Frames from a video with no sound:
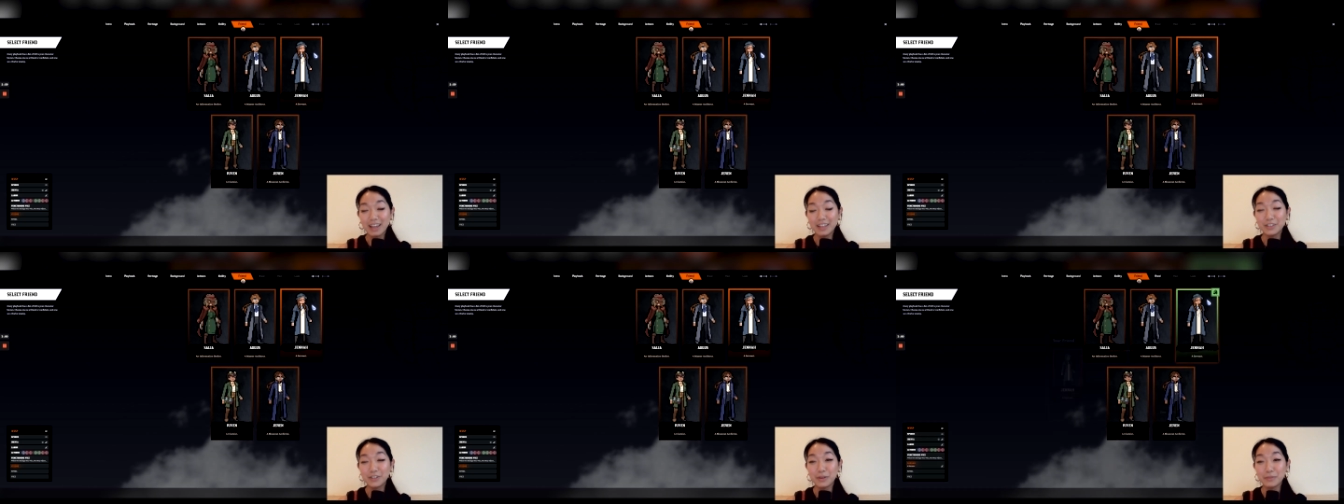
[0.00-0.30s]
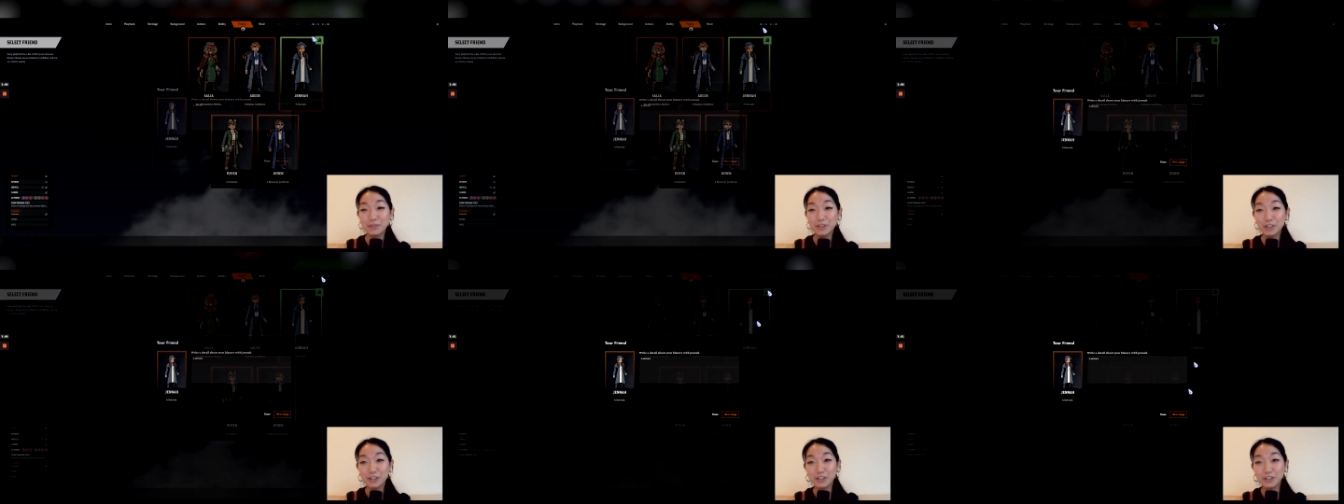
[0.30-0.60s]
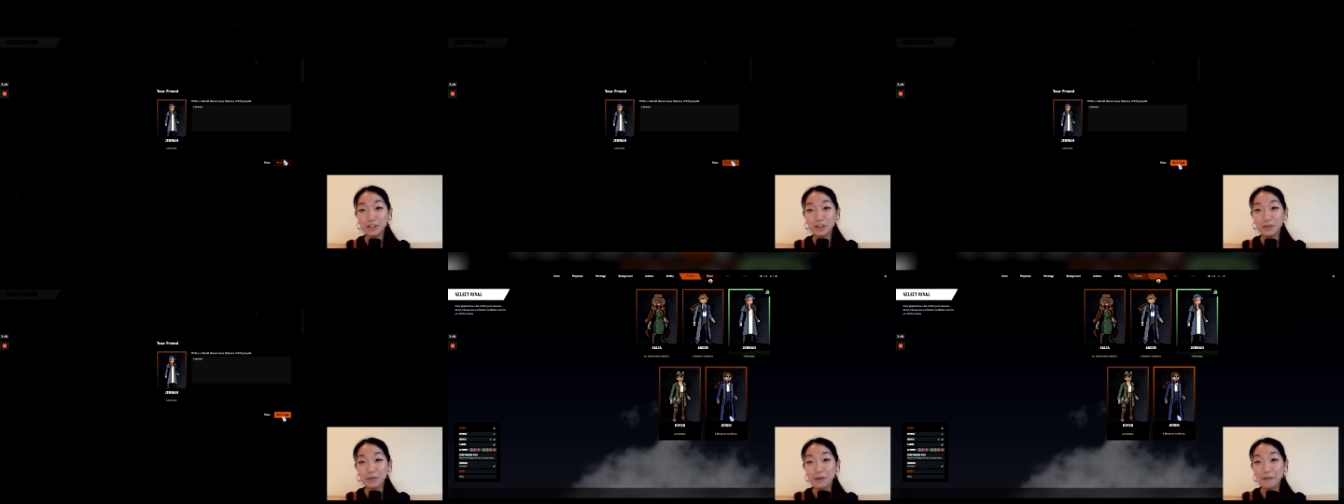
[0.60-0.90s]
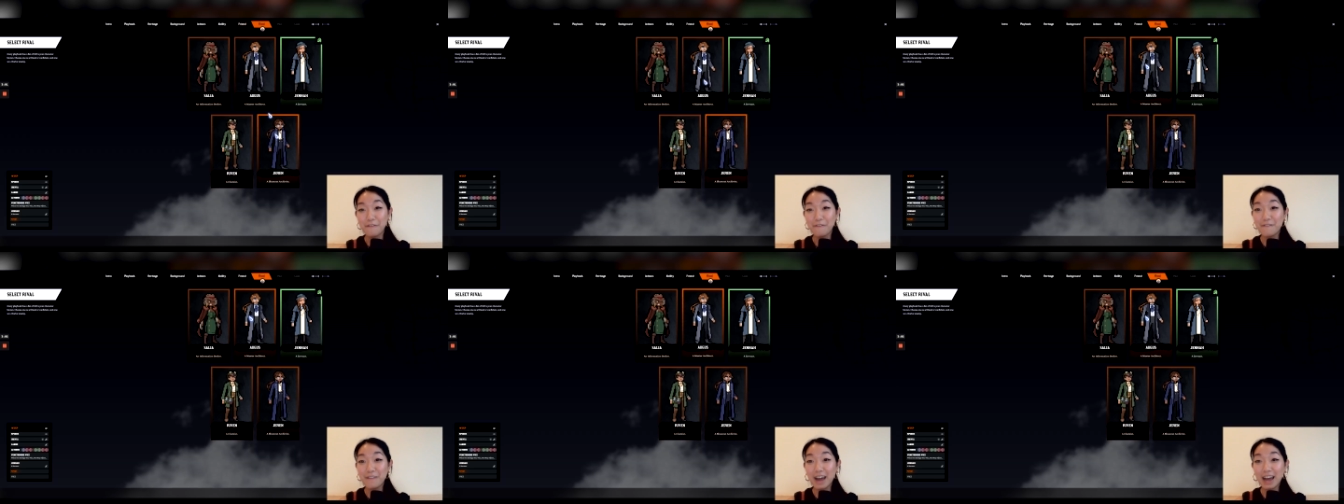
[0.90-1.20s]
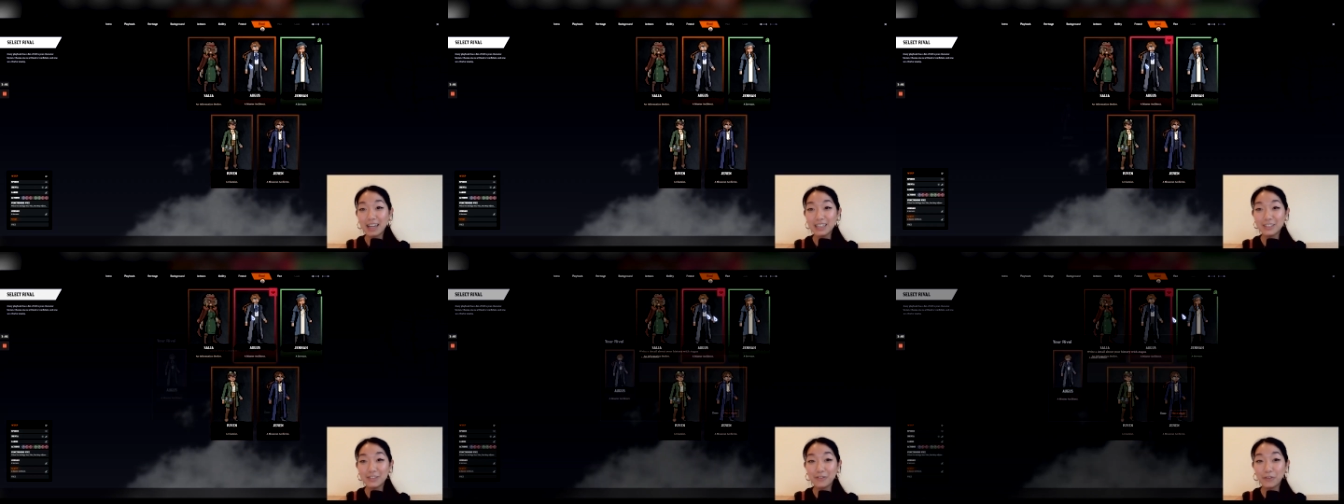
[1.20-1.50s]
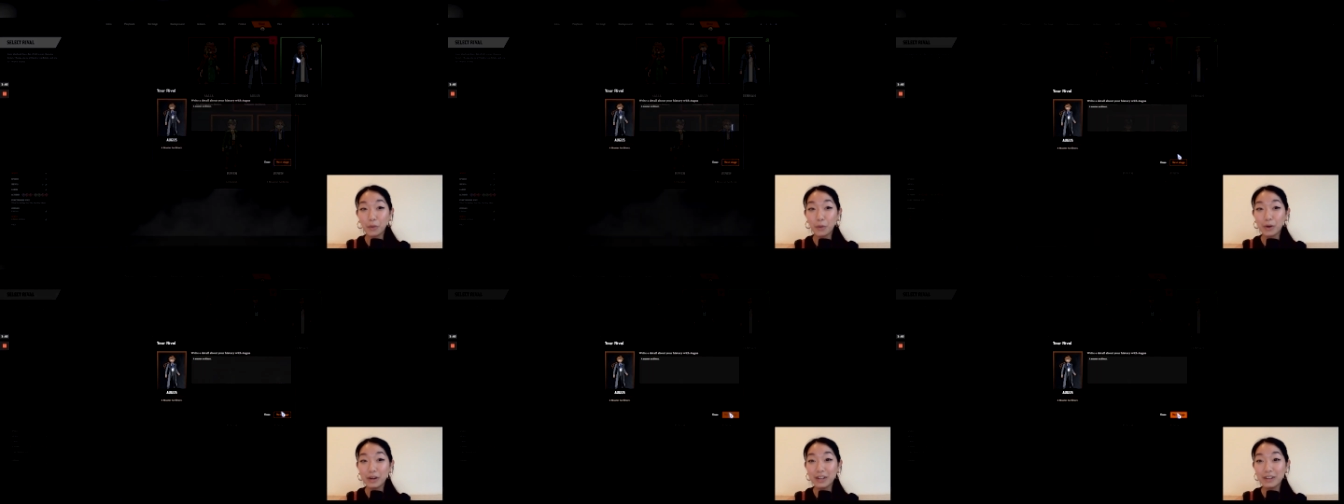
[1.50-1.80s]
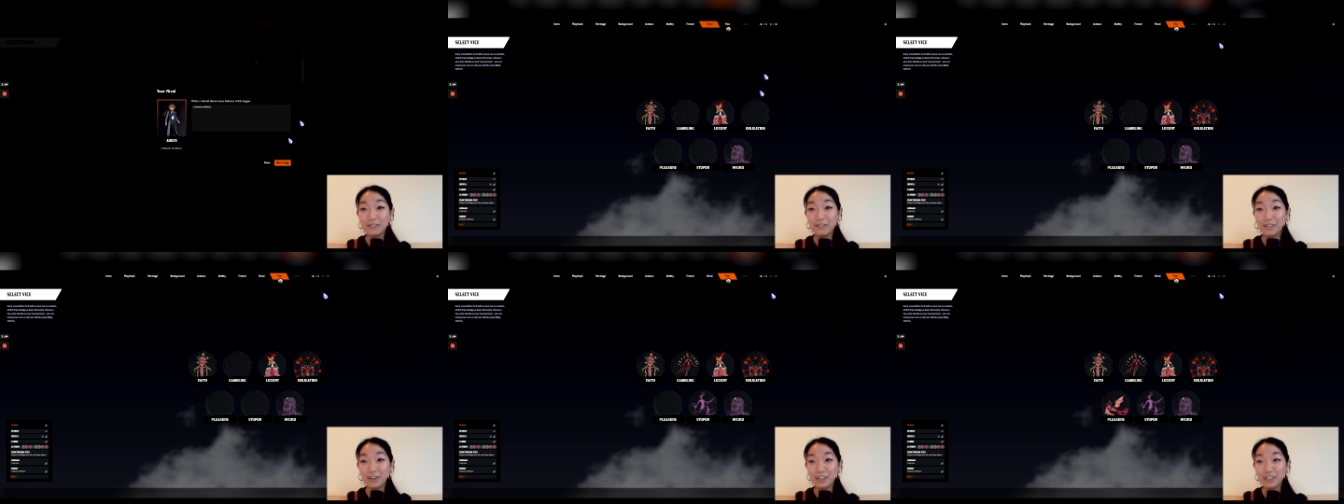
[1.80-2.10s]
And so I'm just going to show you a fast
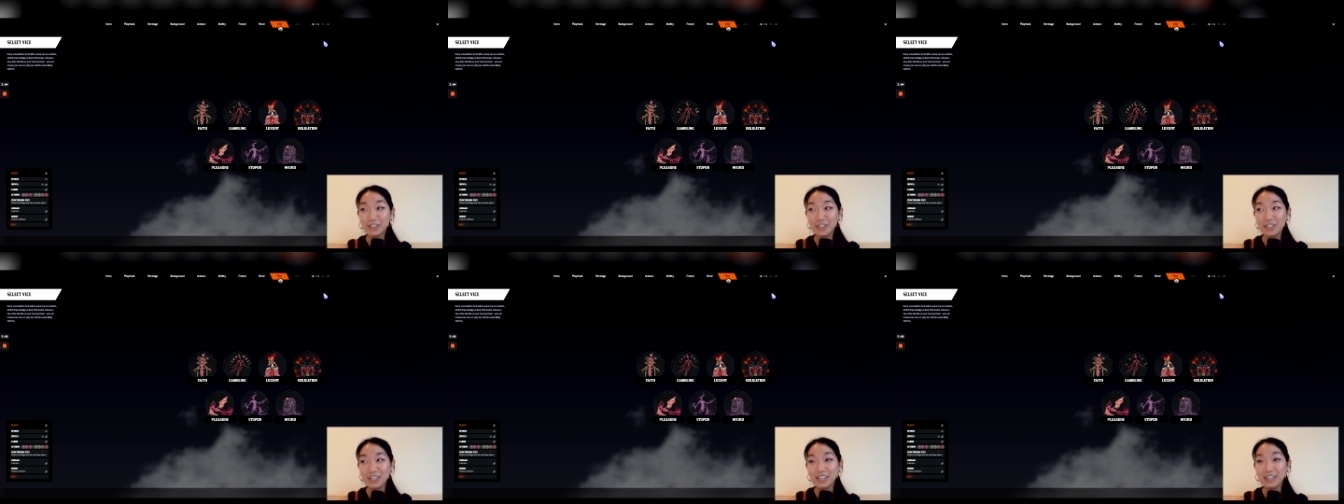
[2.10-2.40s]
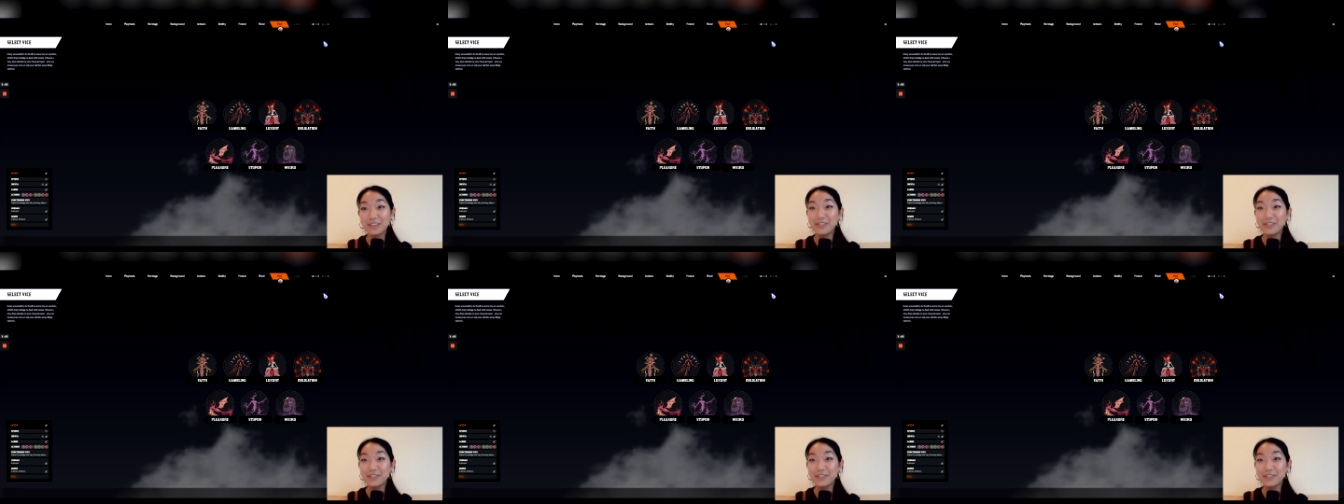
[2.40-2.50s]
forwarded version